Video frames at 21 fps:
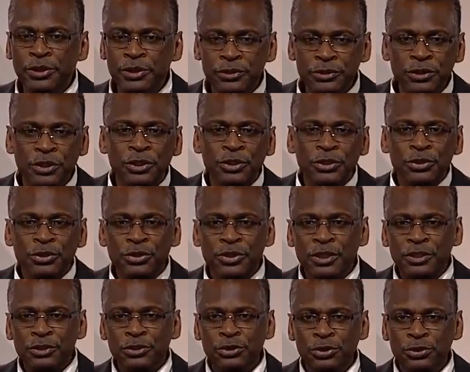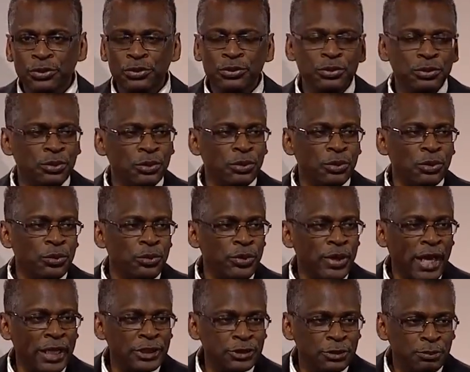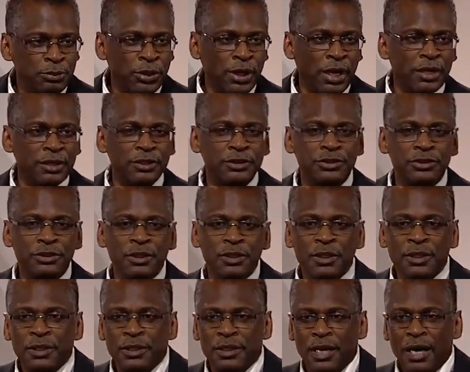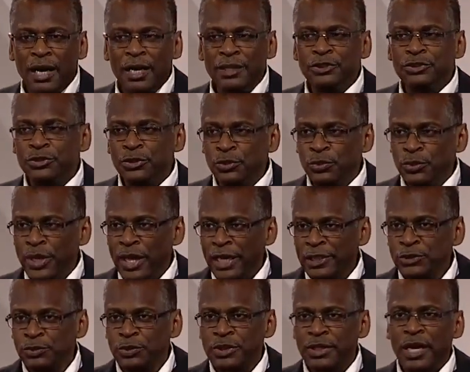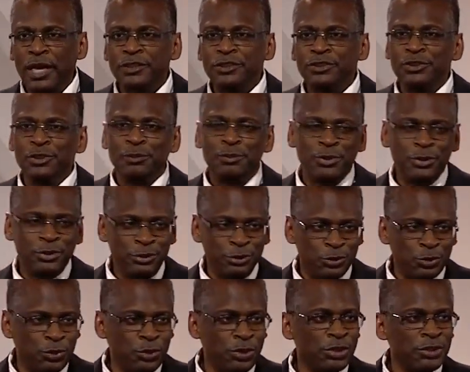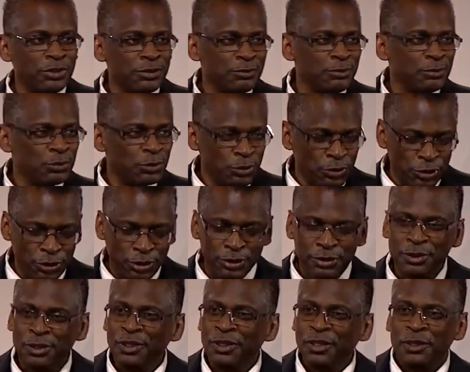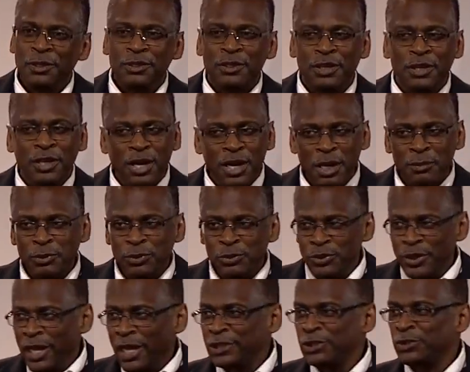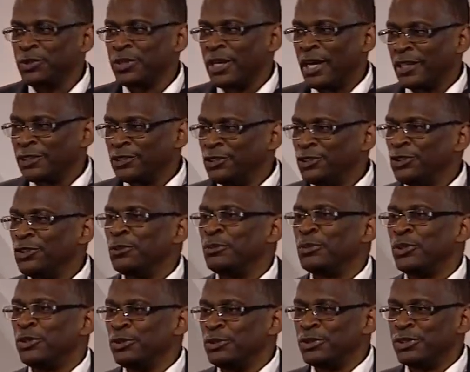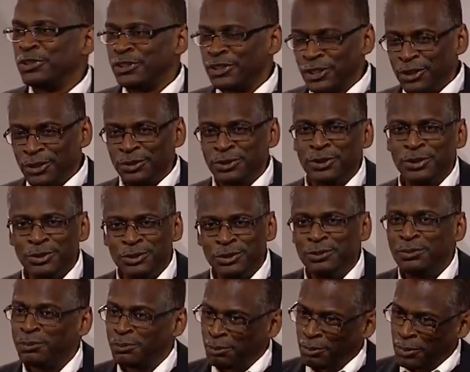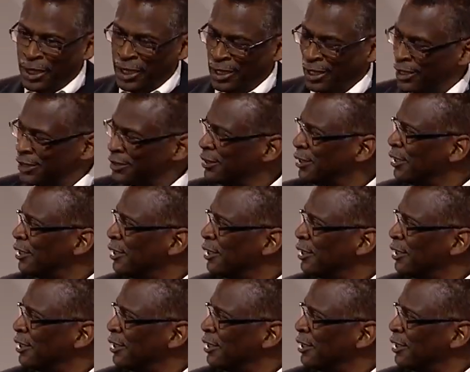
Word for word: it, you get two reaction products. The hydrogen reacts with oxygen to produce water, good. The carbon reacts with oxygen to produce CO2, bad.